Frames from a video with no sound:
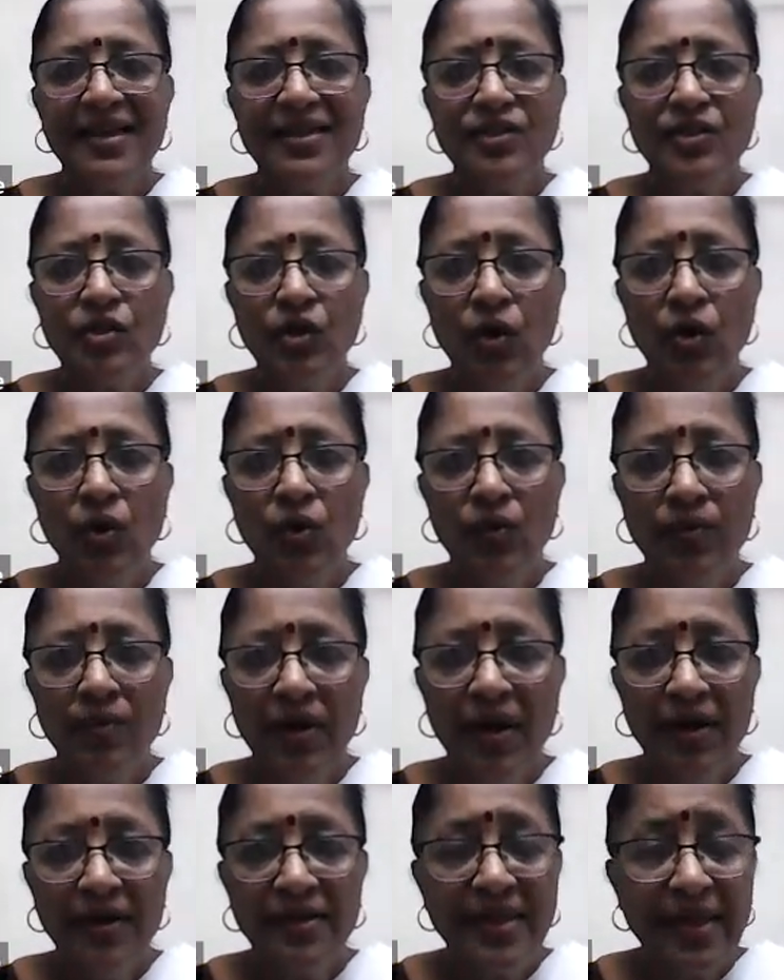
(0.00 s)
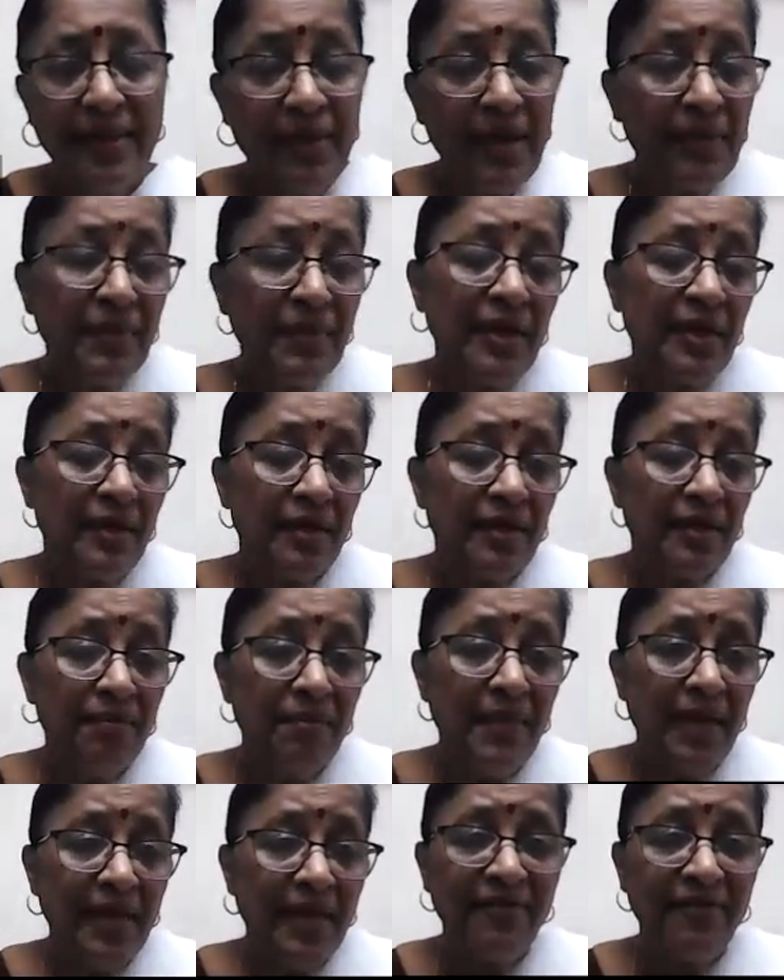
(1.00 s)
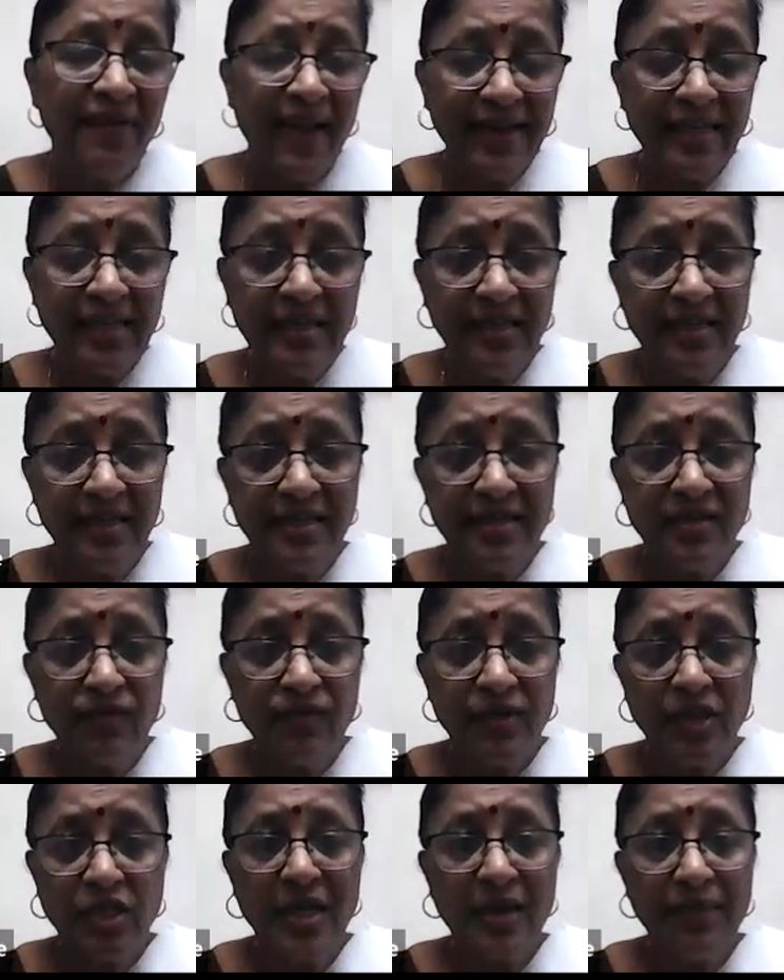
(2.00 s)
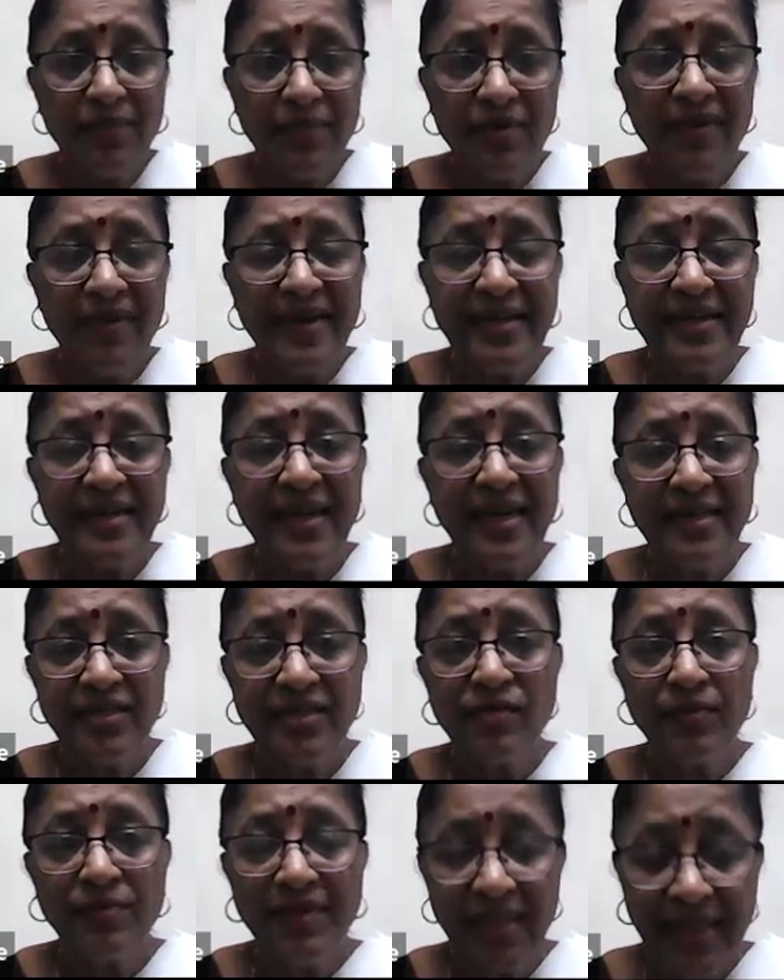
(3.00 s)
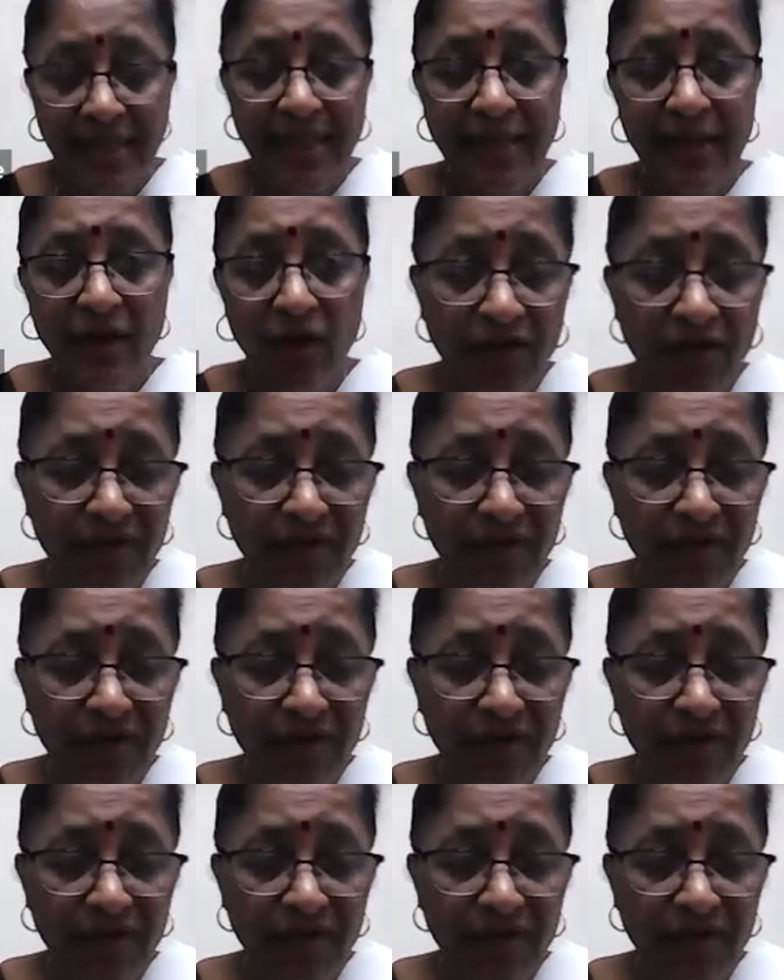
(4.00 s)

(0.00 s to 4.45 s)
So there may be many factors which can prevent us from thinking